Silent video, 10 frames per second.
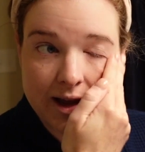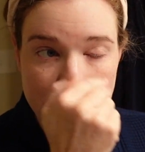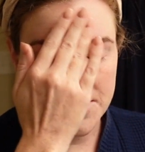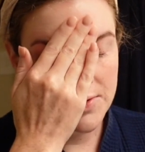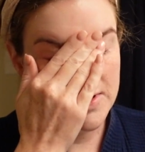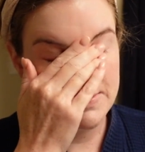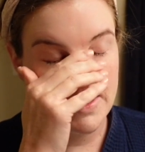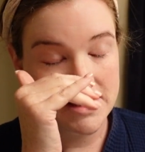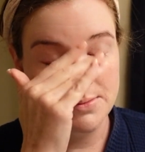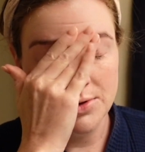as soon as
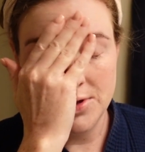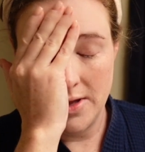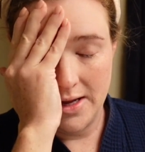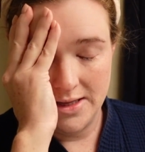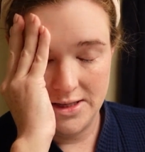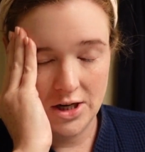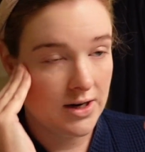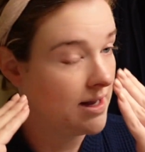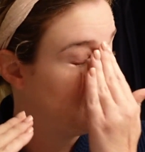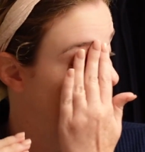possible so they can
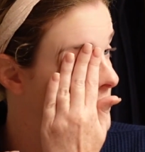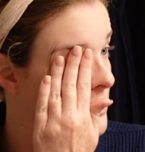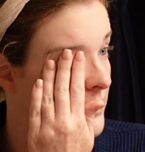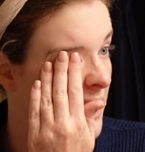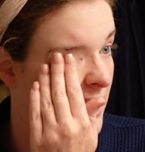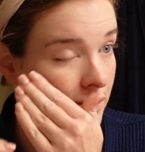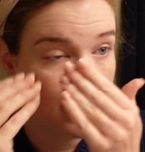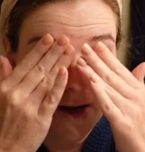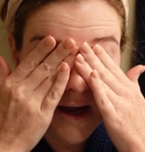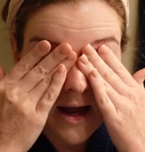start getting sewn out
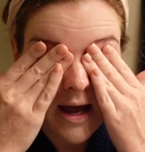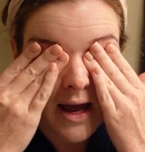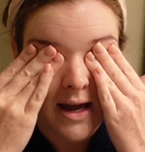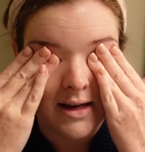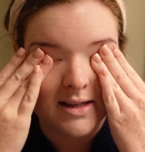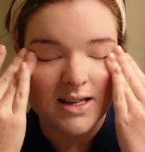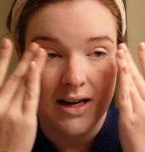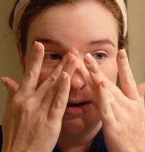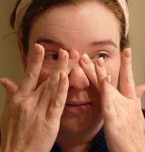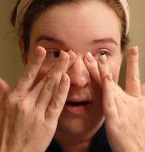and
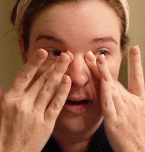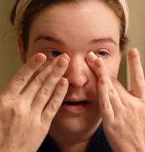um,